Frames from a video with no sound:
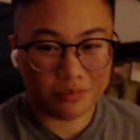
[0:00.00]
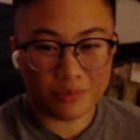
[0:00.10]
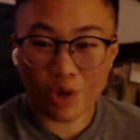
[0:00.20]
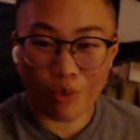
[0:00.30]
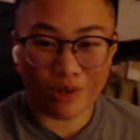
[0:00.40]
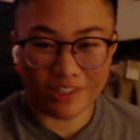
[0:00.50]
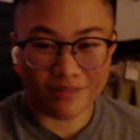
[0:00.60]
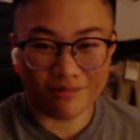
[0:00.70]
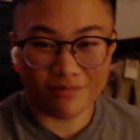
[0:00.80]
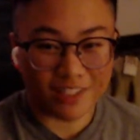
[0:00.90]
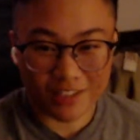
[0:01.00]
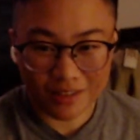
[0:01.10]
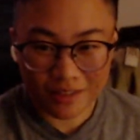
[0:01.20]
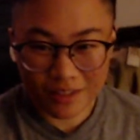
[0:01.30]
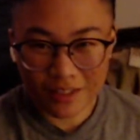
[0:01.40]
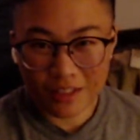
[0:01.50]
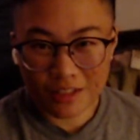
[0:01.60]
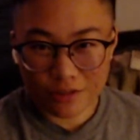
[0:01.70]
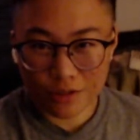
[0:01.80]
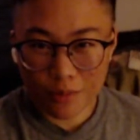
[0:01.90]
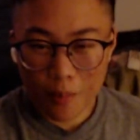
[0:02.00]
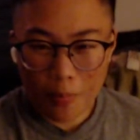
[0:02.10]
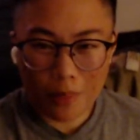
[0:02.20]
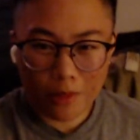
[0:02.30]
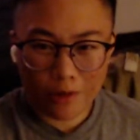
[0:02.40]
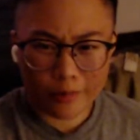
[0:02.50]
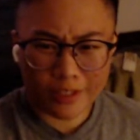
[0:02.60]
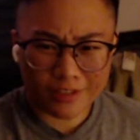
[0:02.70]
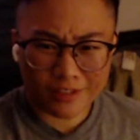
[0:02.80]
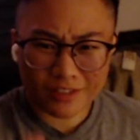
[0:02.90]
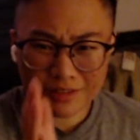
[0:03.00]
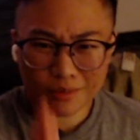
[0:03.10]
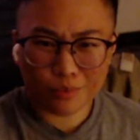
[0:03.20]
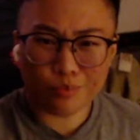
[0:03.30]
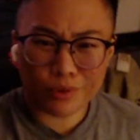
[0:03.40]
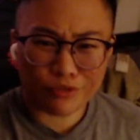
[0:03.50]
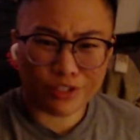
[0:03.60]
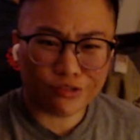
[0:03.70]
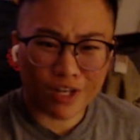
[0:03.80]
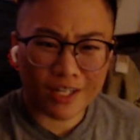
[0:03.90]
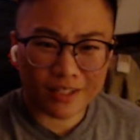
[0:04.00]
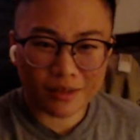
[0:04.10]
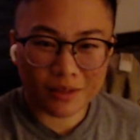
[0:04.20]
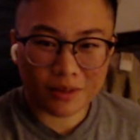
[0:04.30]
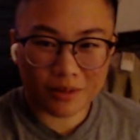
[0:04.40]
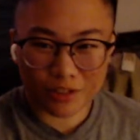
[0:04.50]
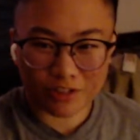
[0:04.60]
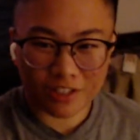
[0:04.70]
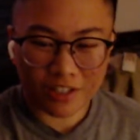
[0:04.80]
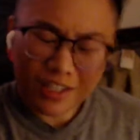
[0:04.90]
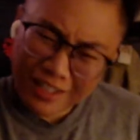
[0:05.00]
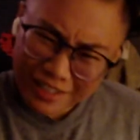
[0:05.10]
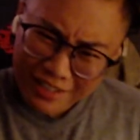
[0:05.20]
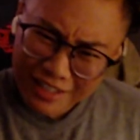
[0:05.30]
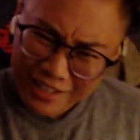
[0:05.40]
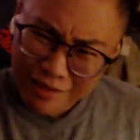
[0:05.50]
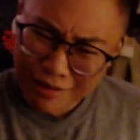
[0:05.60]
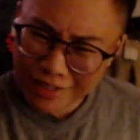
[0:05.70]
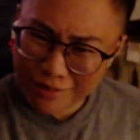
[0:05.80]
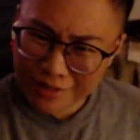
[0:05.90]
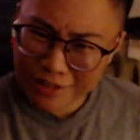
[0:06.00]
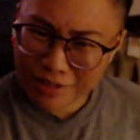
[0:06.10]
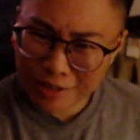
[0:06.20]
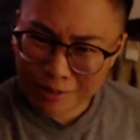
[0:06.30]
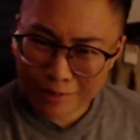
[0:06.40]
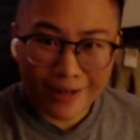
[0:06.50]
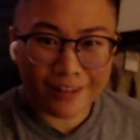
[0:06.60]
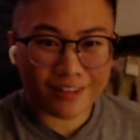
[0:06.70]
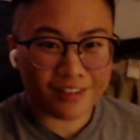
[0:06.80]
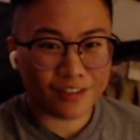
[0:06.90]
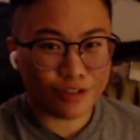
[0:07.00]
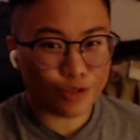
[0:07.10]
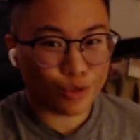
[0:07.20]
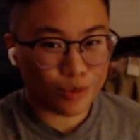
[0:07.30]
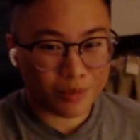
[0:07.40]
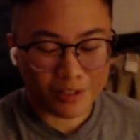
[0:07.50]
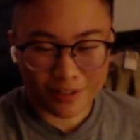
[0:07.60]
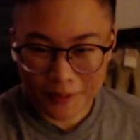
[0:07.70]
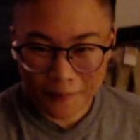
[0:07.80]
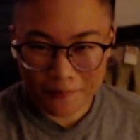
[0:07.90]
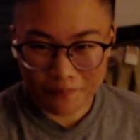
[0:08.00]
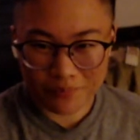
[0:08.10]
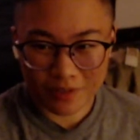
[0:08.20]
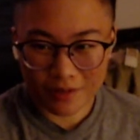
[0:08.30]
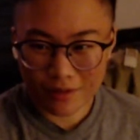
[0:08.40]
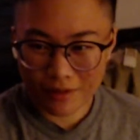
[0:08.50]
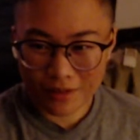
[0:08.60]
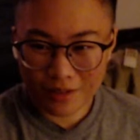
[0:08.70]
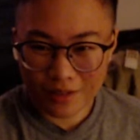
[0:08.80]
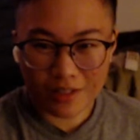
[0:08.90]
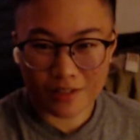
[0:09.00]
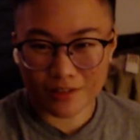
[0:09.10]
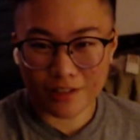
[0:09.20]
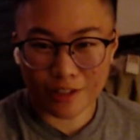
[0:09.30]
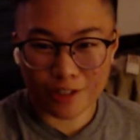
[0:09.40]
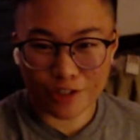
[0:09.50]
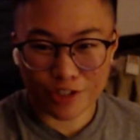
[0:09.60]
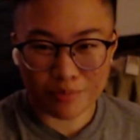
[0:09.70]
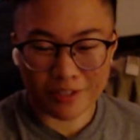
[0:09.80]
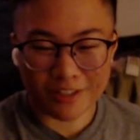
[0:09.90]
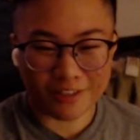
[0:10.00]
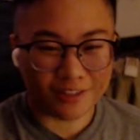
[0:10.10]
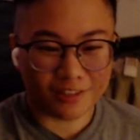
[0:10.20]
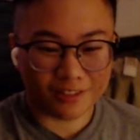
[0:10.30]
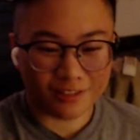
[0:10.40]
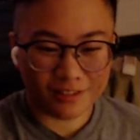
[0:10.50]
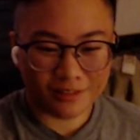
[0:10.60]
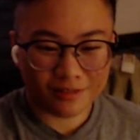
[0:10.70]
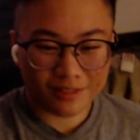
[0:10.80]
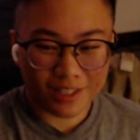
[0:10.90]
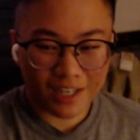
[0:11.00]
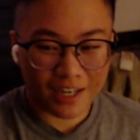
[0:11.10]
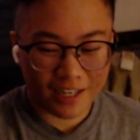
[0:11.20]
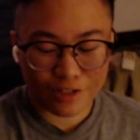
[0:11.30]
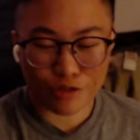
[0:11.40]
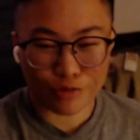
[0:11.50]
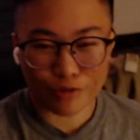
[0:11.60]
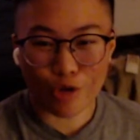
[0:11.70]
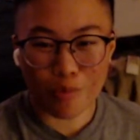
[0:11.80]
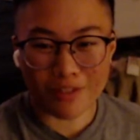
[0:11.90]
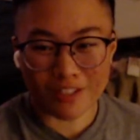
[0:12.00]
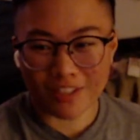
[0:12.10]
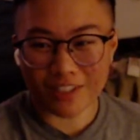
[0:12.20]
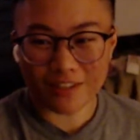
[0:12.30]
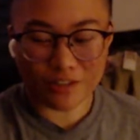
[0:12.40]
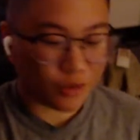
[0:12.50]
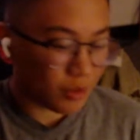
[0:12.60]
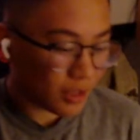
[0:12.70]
one done, that's it. So I hope you guys it's perfectly fine. So I was like, god damn, how come it looks a little bit brighter than usual? But it's literally just because I had to reopen it again. So